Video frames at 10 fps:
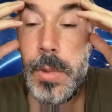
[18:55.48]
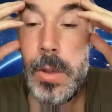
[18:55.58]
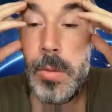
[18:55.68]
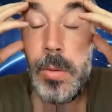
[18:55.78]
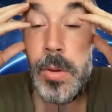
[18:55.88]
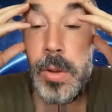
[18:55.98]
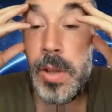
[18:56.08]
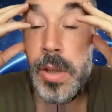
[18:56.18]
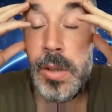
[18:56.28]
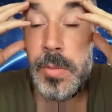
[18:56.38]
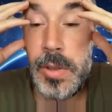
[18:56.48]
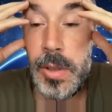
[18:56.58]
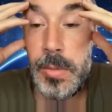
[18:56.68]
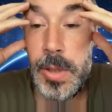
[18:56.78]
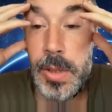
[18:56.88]
All of the
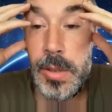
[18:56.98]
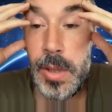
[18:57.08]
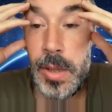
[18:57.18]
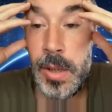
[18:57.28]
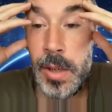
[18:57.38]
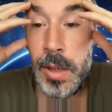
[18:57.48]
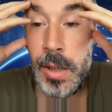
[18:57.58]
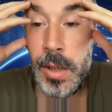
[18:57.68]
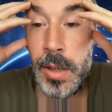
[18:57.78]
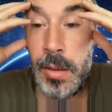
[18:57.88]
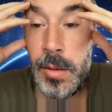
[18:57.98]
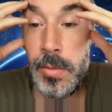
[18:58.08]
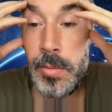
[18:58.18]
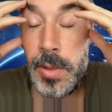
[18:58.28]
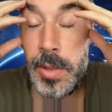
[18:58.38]
responsibilities
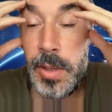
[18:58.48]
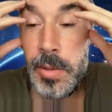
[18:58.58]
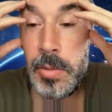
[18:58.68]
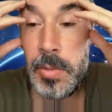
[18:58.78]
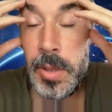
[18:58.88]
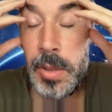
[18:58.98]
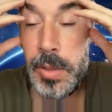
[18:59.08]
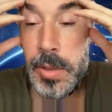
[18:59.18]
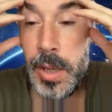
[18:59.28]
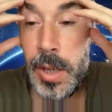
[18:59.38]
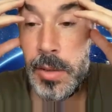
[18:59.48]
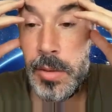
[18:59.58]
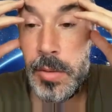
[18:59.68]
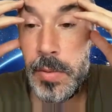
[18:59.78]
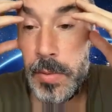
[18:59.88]
we need to be in charge
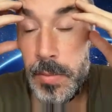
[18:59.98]
of